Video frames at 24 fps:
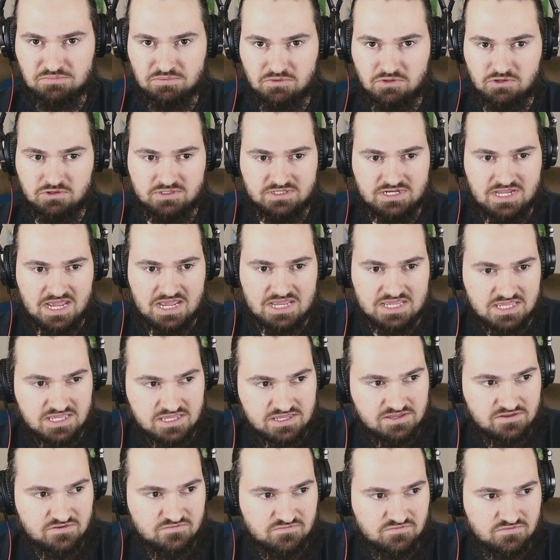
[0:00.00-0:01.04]
are
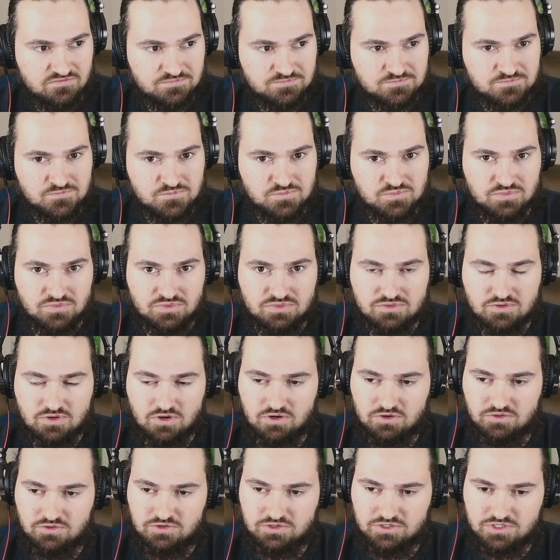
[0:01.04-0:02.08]
naive
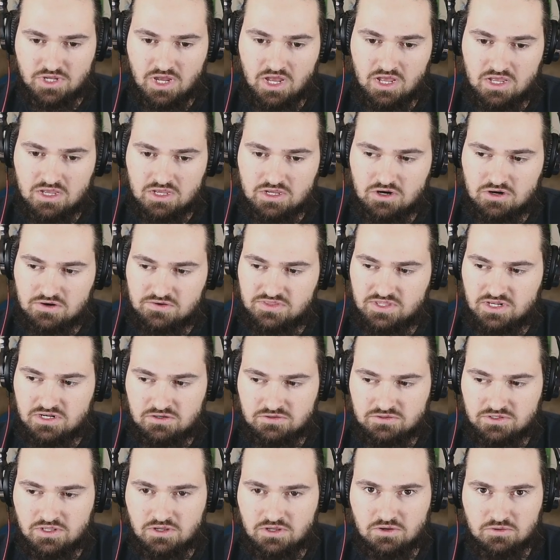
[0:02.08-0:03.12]
or they're young or they don't
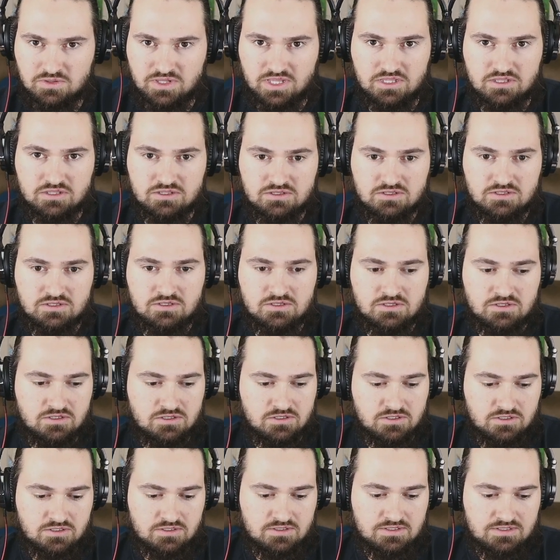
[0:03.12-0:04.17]
know. Like,
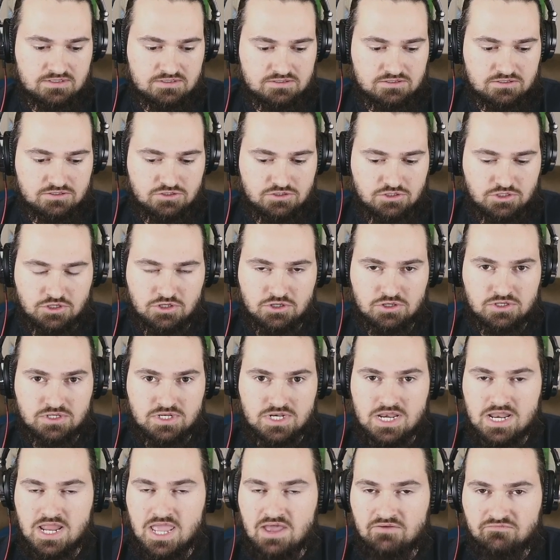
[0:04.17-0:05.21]
you're
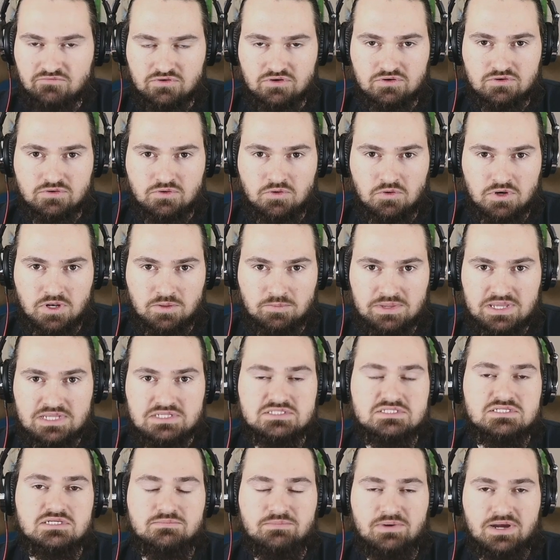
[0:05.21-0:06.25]
never going to meet
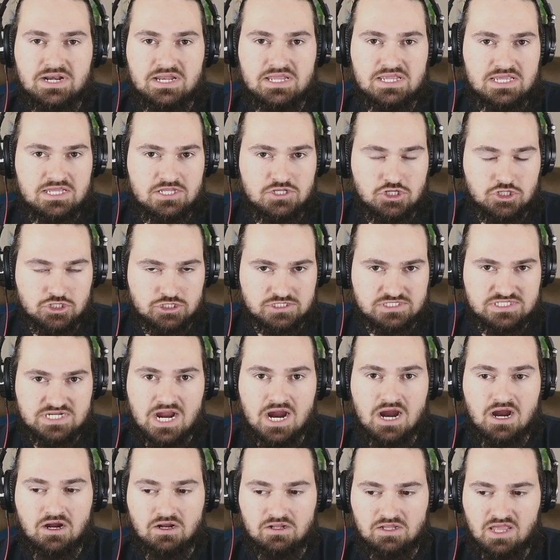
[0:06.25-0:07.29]
somebody in your
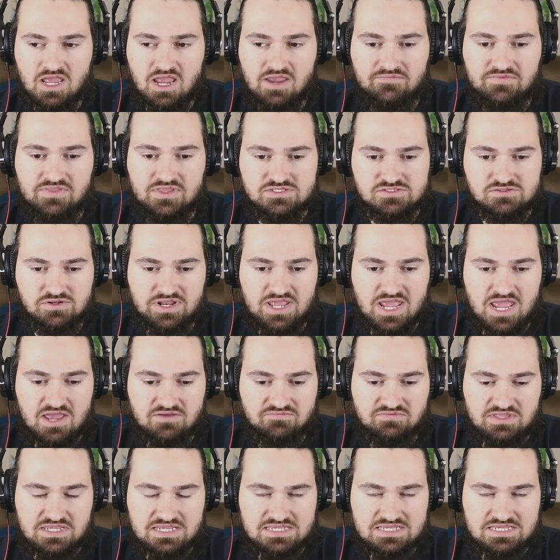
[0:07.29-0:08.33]
entire life that's going to have
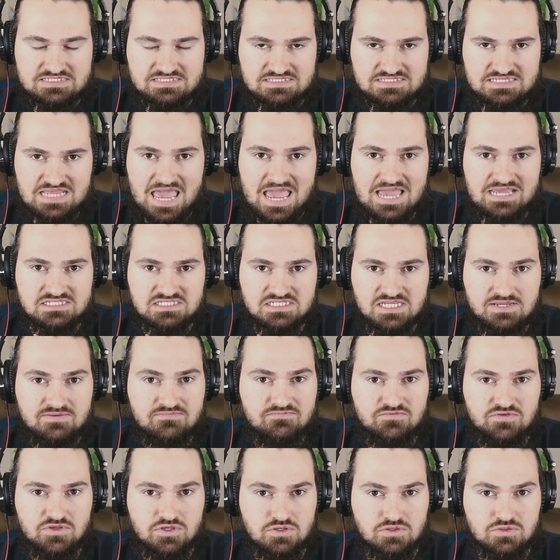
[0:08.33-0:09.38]
the exact same
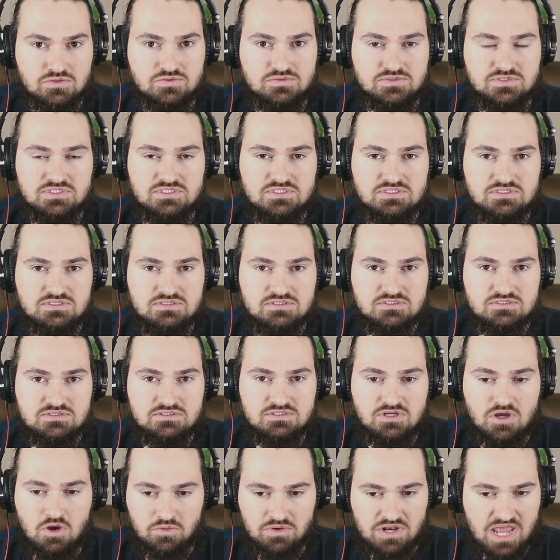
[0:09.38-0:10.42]
views
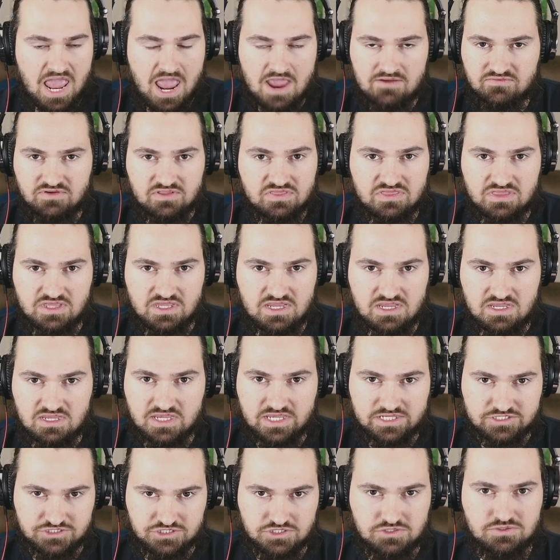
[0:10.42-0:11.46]
on everything
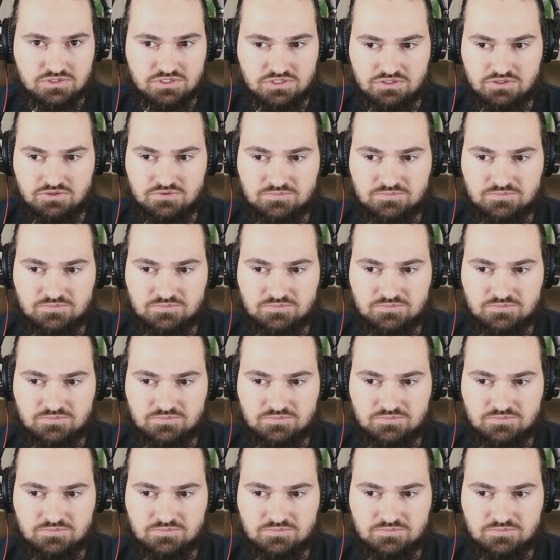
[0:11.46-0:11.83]
as you do.